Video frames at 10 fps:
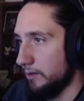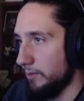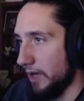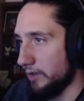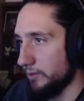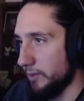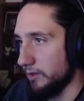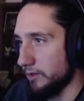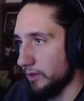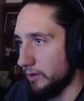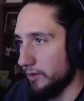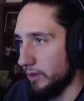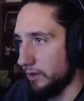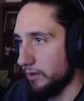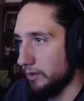them in, so I don't feel like
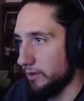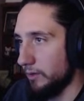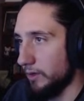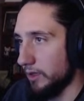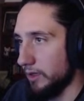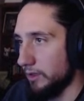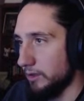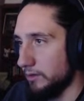going in and